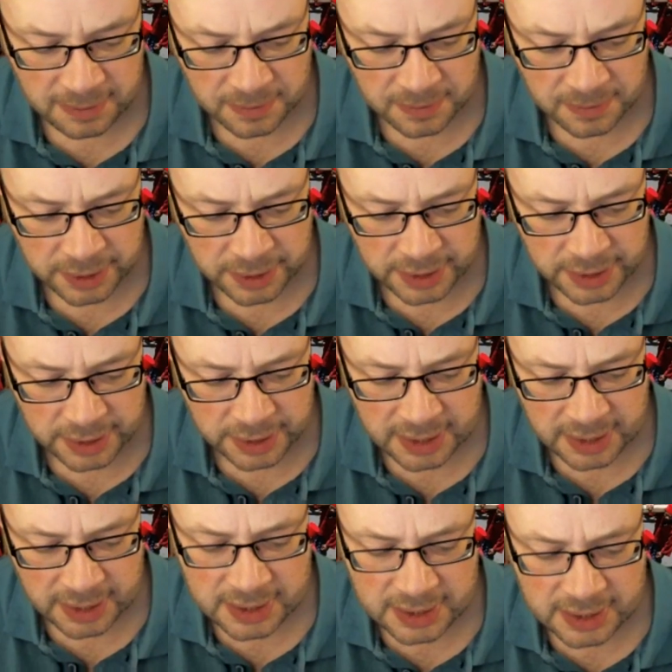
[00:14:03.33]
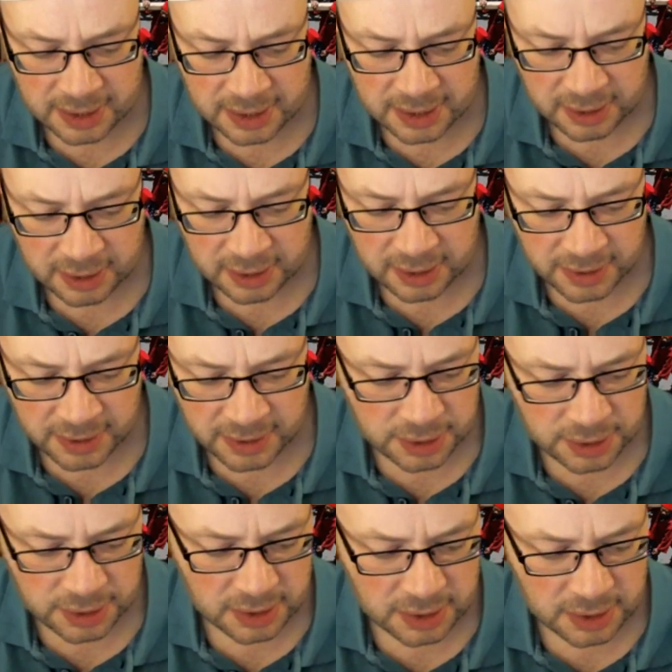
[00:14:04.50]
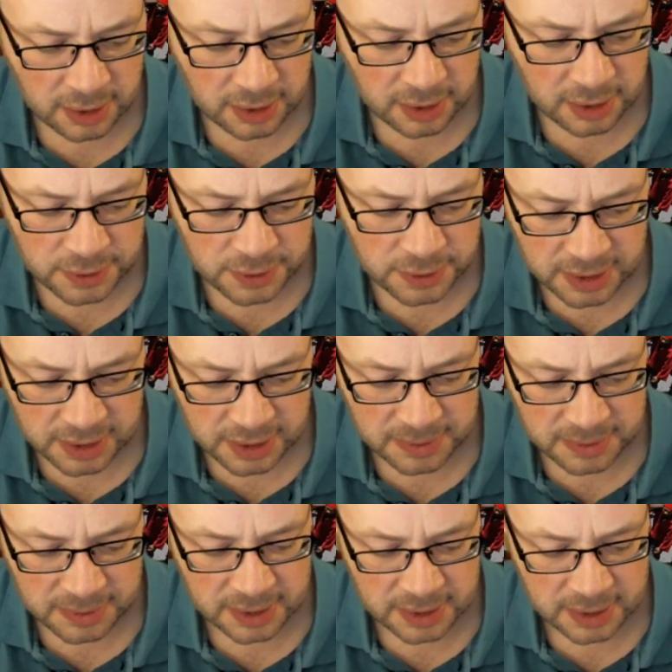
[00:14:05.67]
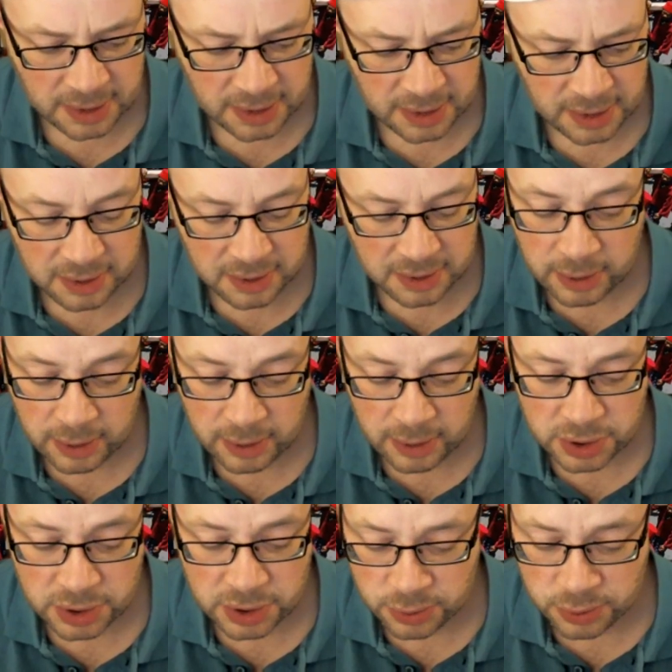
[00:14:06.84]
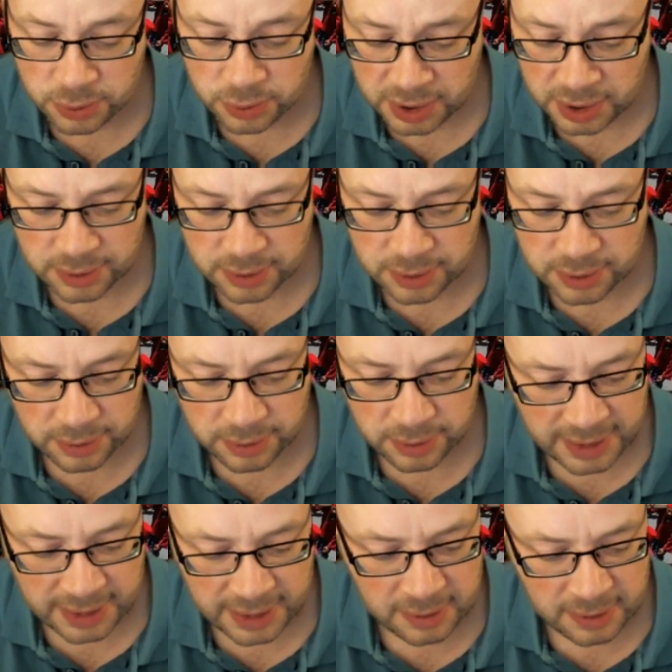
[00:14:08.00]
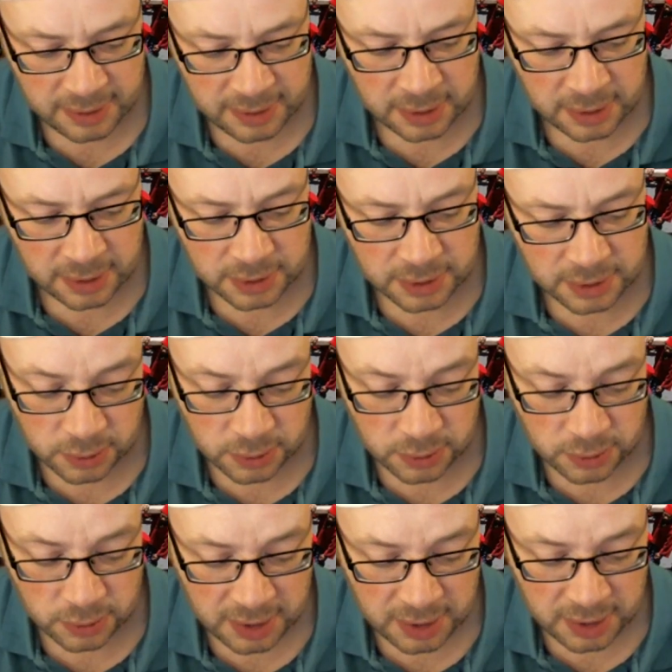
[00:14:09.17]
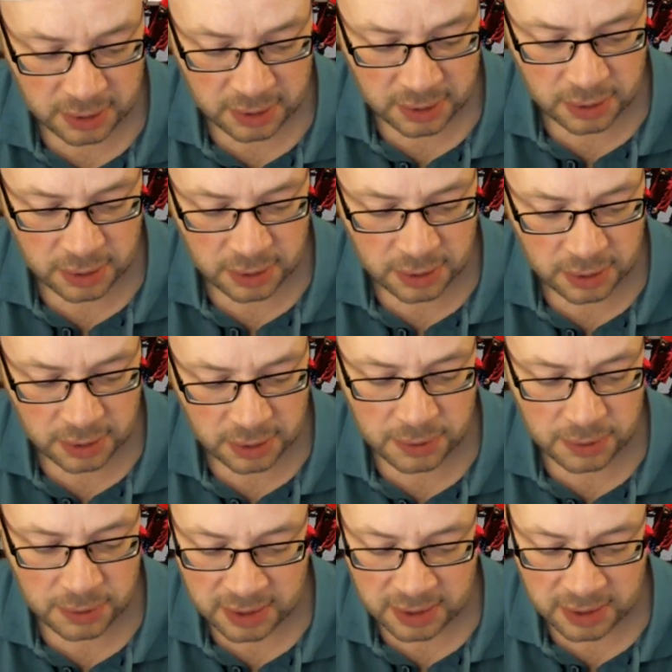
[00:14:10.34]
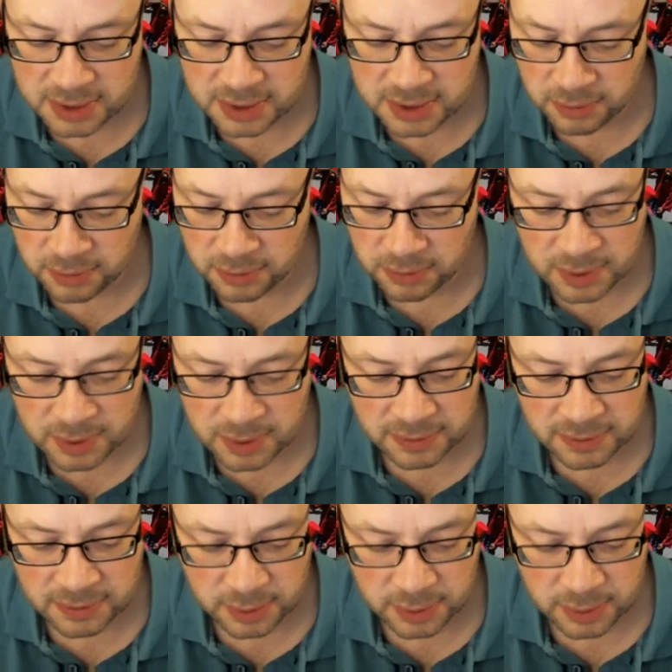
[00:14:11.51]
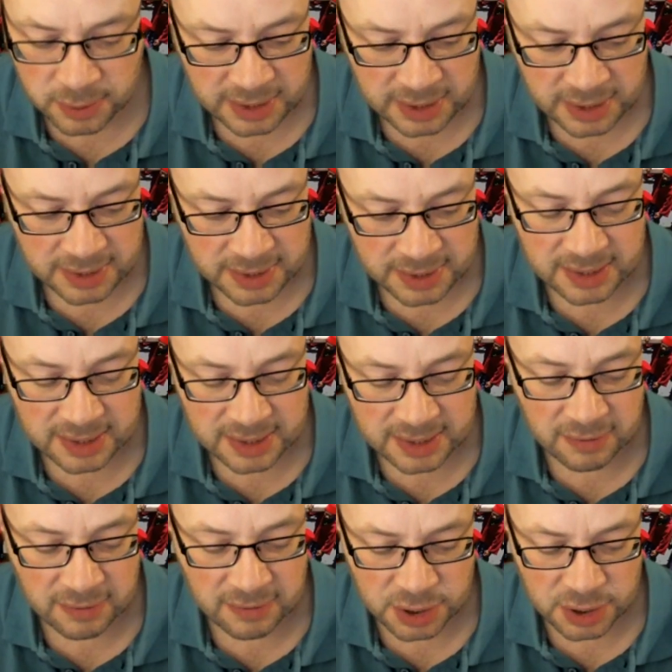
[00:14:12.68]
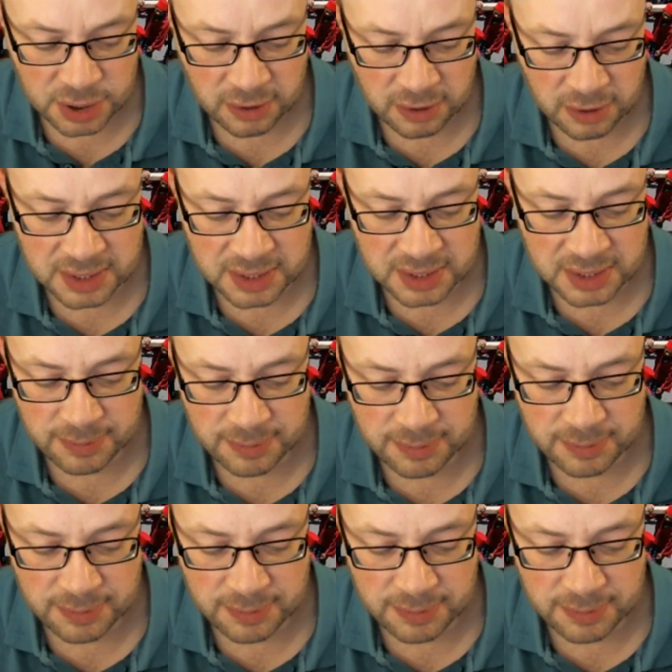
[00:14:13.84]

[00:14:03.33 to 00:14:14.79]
that he said innovations are of 2 types, that which contradicts the Quran, the Sunnah, or unanimous agreement of the Muslims is an innovation of deception,